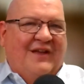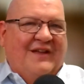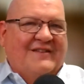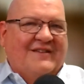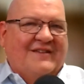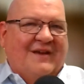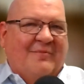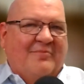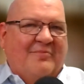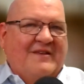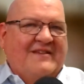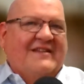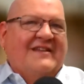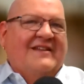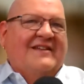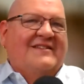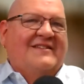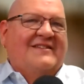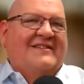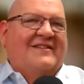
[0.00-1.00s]
it's a
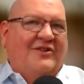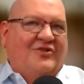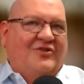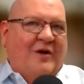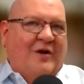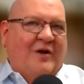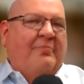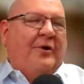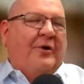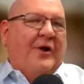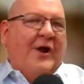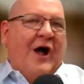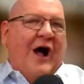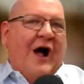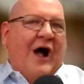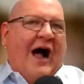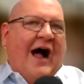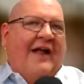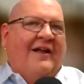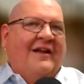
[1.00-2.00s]
business trip or
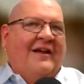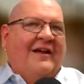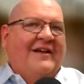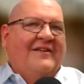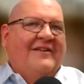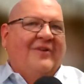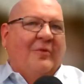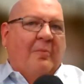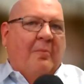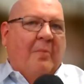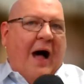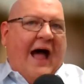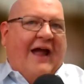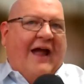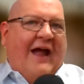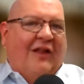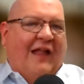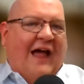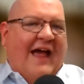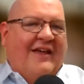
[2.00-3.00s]
not. So
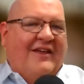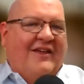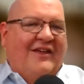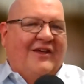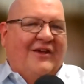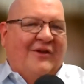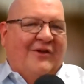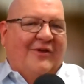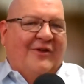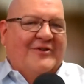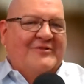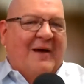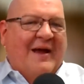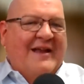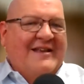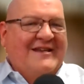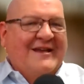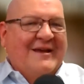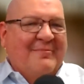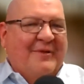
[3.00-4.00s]
Mile IQ, there's my
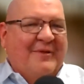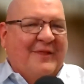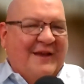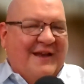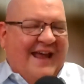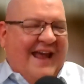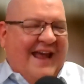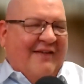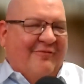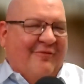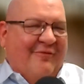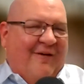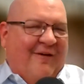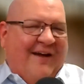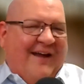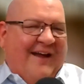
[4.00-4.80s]
tip of the day for